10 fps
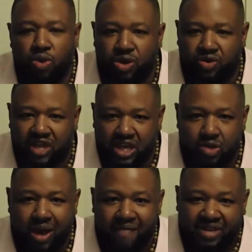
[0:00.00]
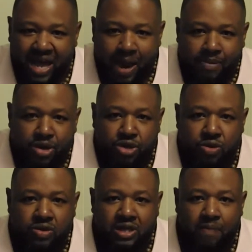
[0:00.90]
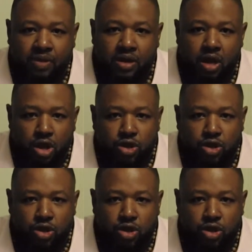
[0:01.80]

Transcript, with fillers: When you think you have time to do something,